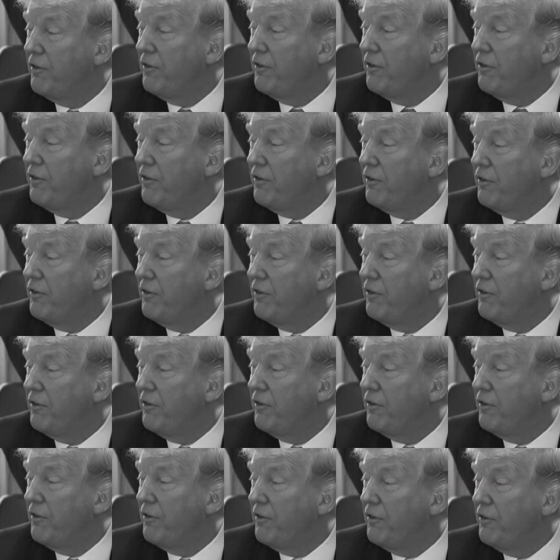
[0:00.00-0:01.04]

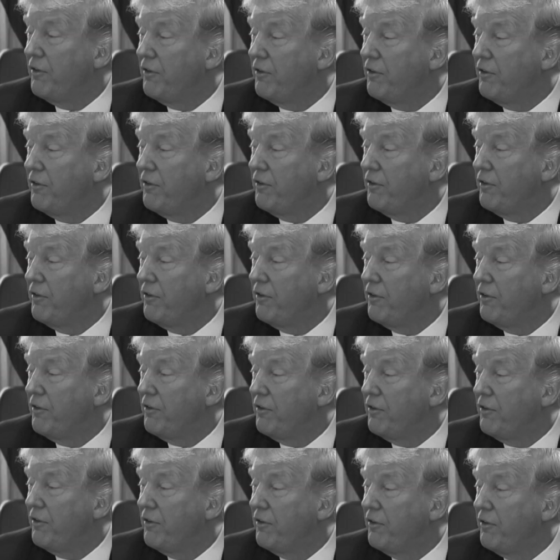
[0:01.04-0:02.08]

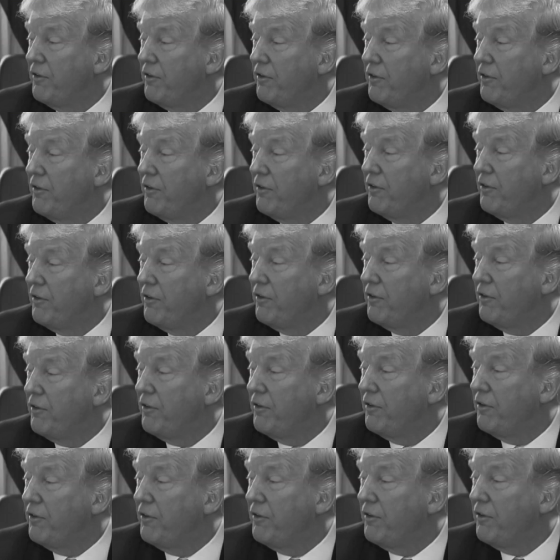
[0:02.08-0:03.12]

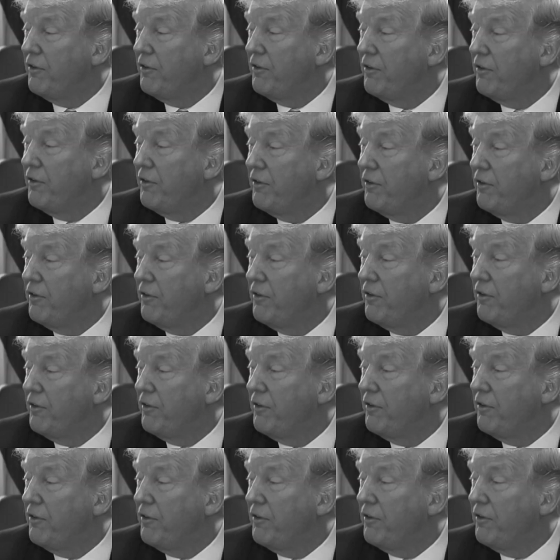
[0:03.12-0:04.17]

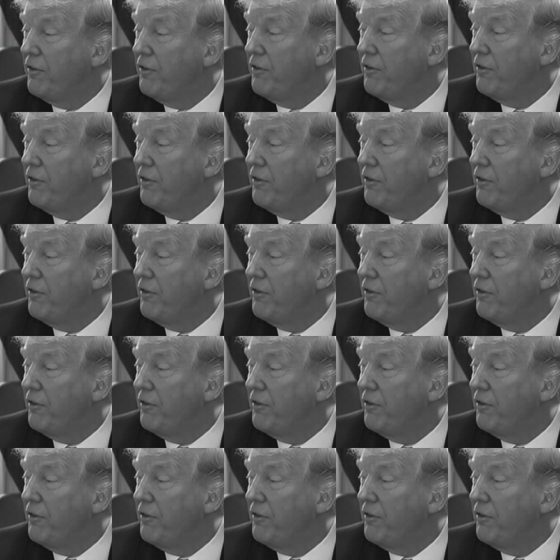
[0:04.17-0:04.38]
[no speech]